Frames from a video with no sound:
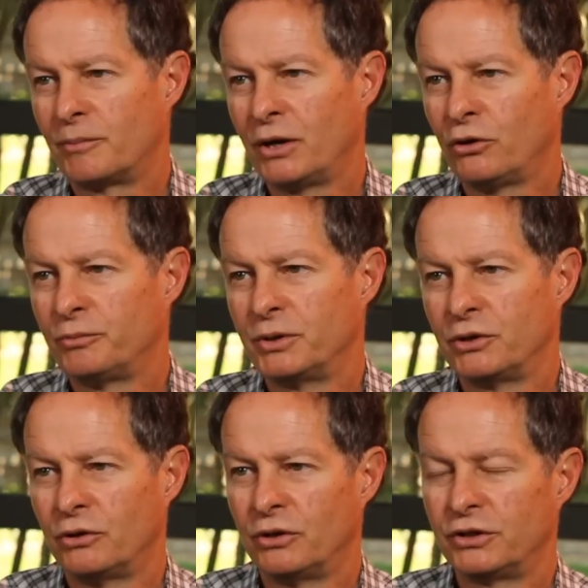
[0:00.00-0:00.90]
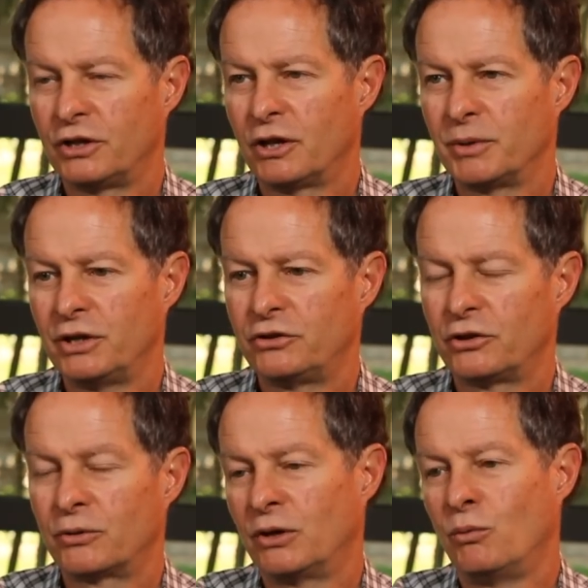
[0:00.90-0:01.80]
My ultimate goal at the company is
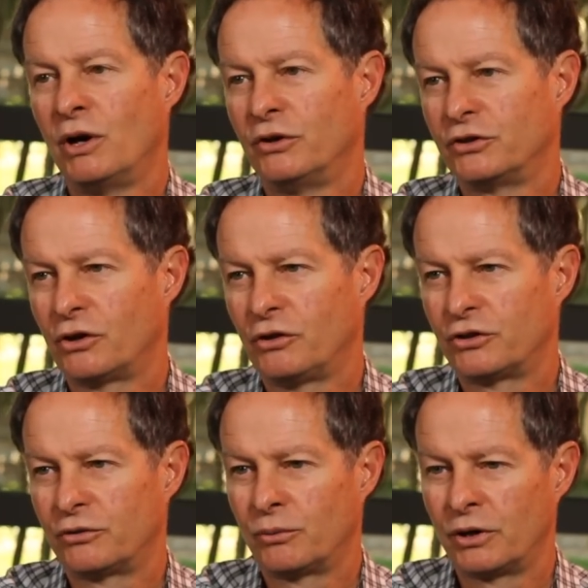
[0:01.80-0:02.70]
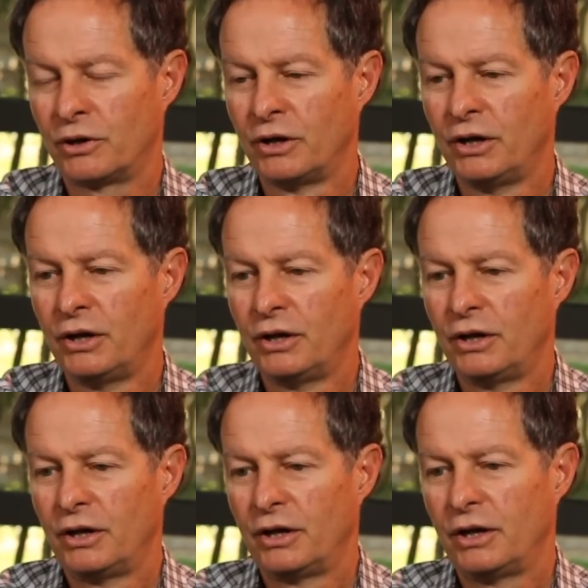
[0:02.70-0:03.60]
to create a wellness culture where
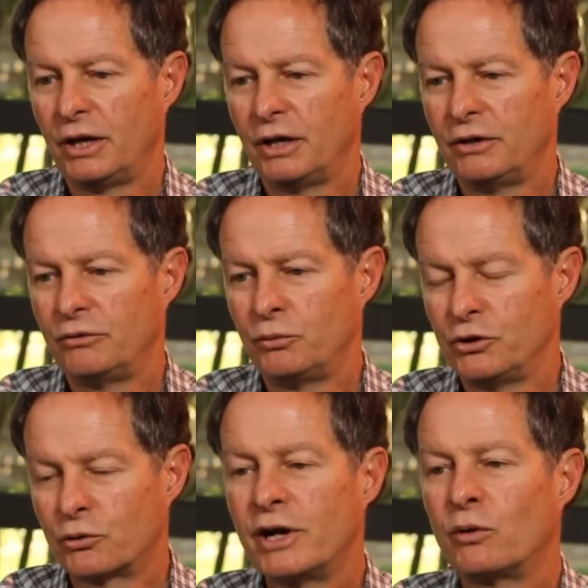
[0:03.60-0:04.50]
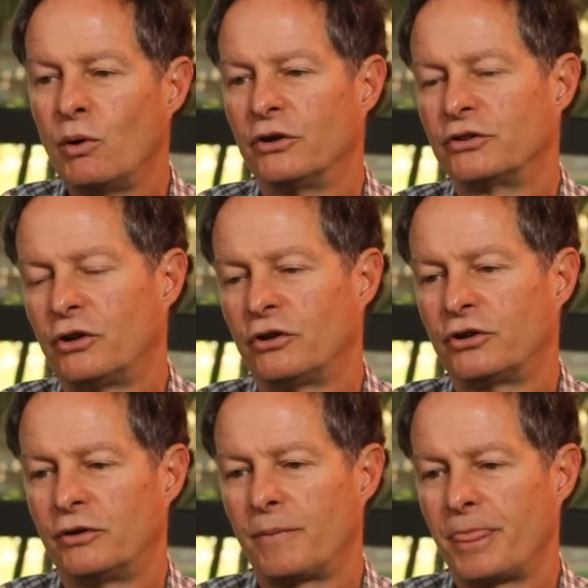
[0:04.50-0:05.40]
eh, when you create a wellness
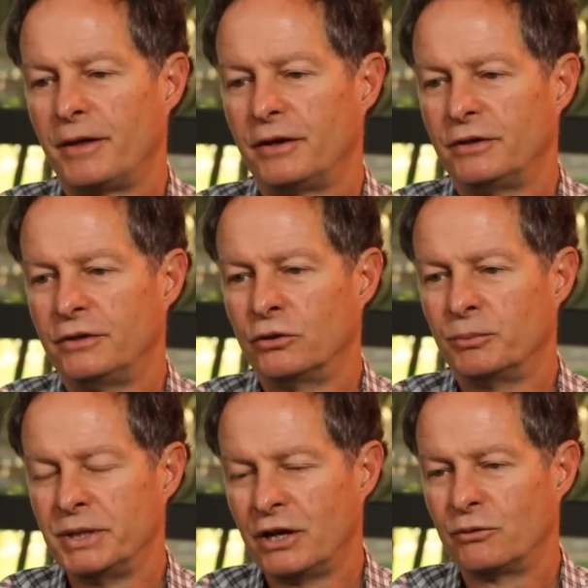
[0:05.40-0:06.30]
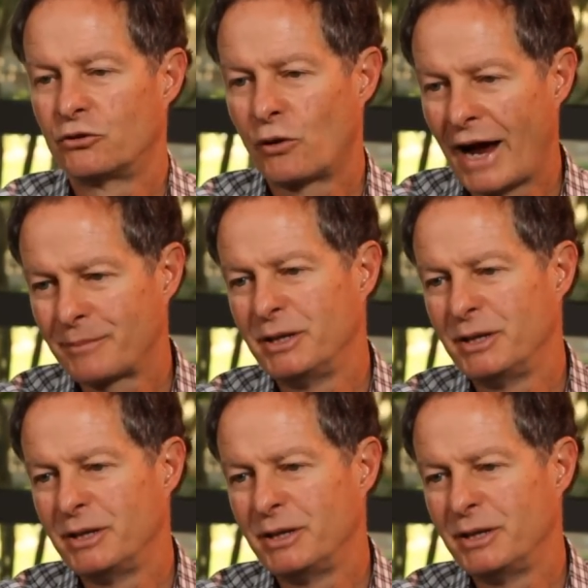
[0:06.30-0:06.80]
culture, you'll begin to attract